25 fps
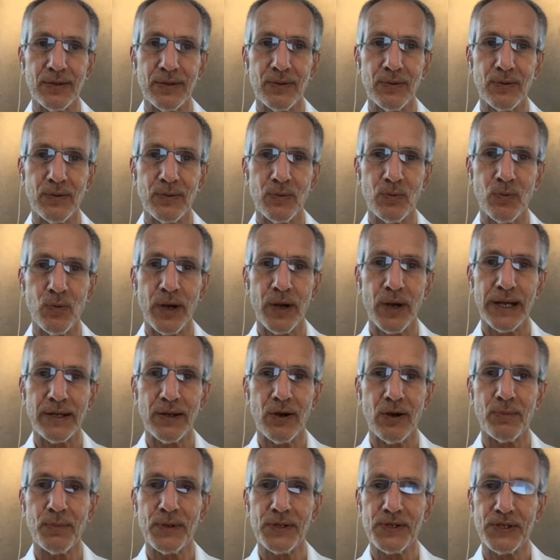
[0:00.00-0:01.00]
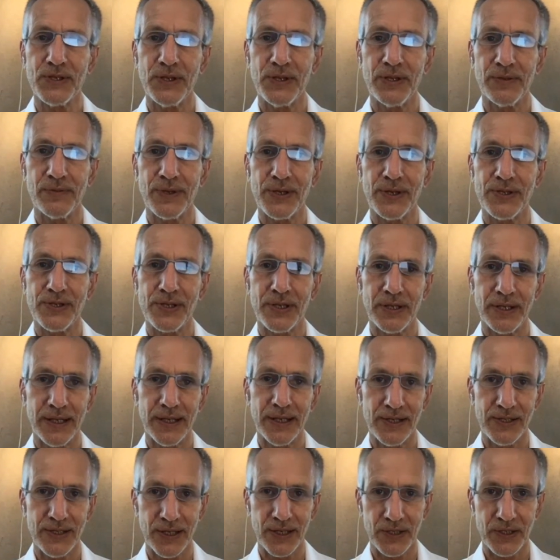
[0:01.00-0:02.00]
what almost universally
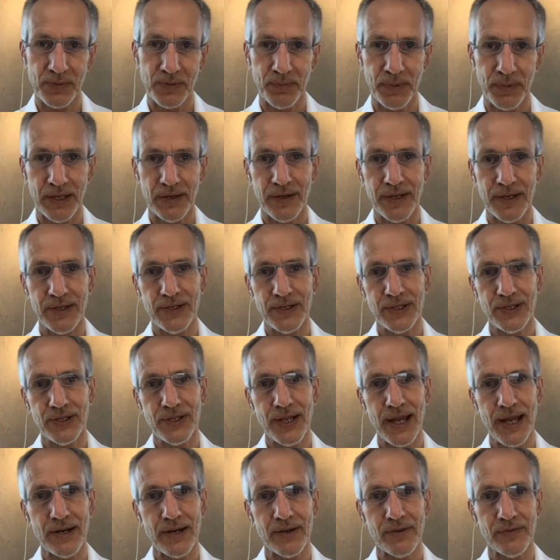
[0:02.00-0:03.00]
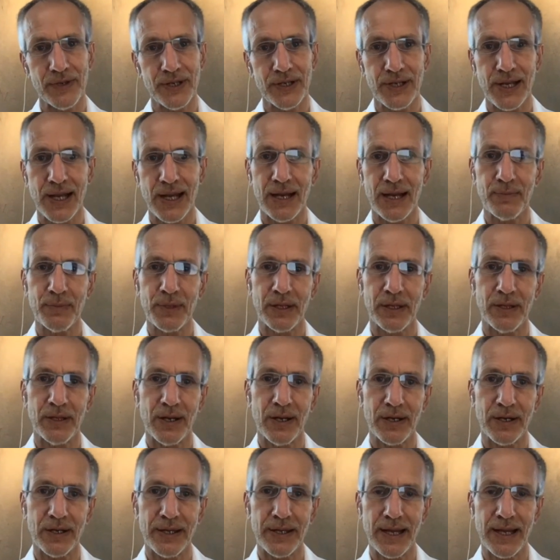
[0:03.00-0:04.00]
is experienced is that over time, the
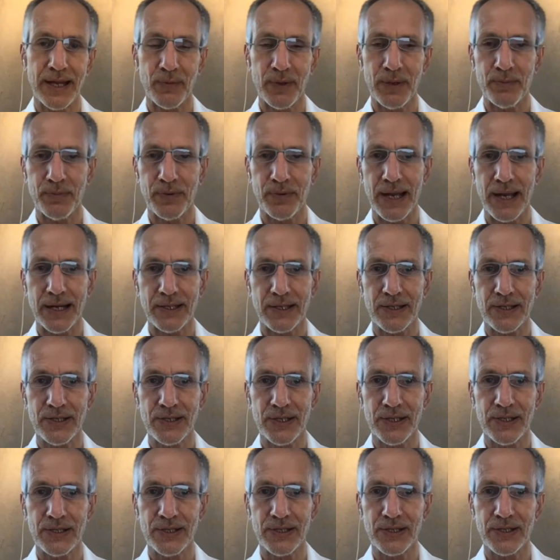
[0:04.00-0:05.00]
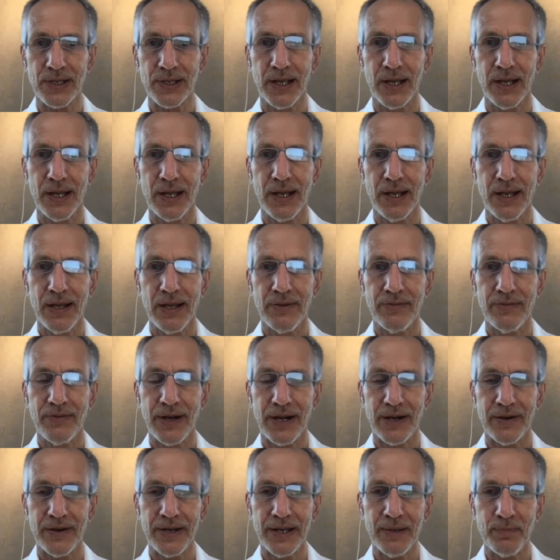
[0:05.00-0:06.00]
longer that we practice this
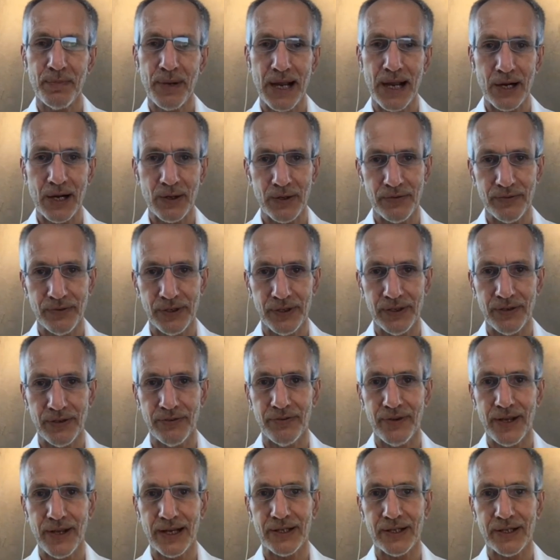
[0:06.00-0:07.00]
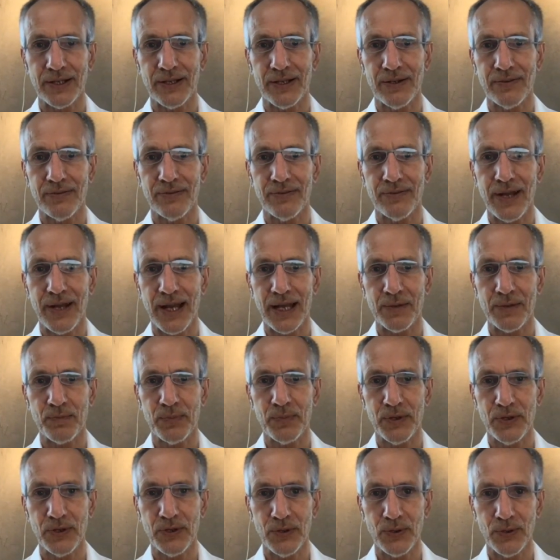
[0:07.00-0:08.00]
very powerful, effective, and
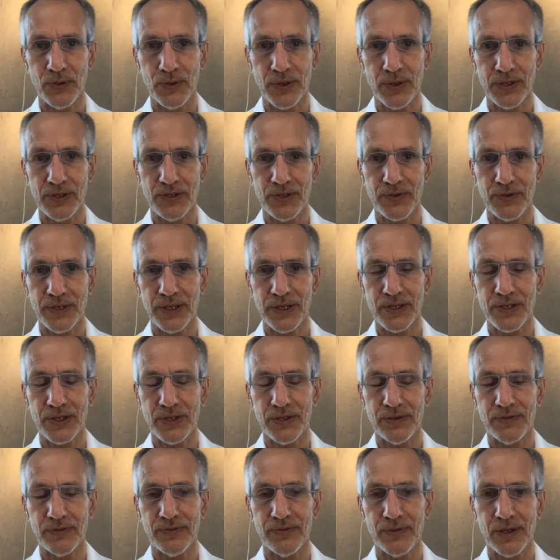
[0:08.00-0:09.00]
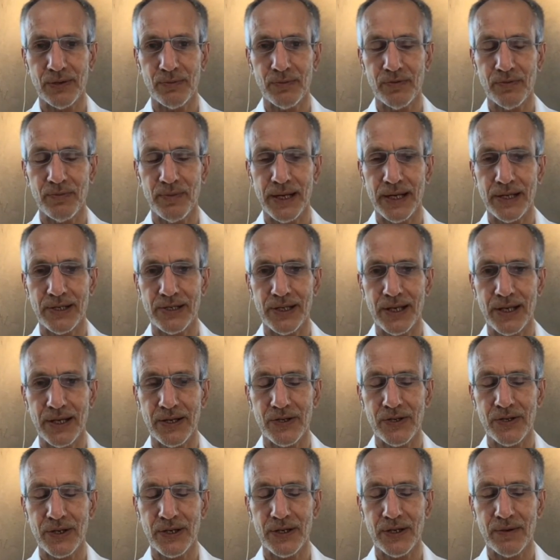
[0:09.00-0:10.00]
pure traditional form of
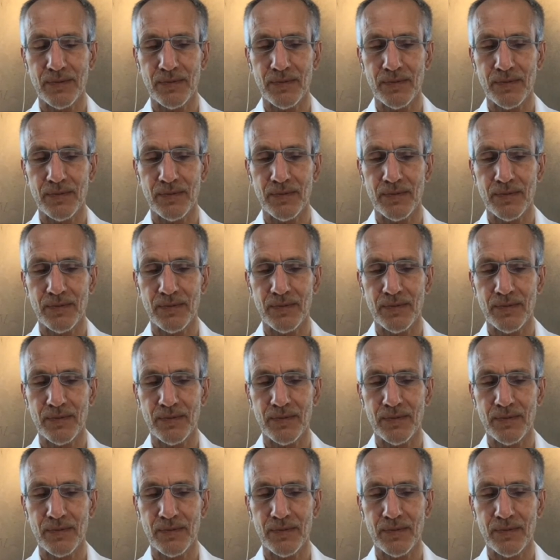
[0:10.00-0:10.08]
meditation,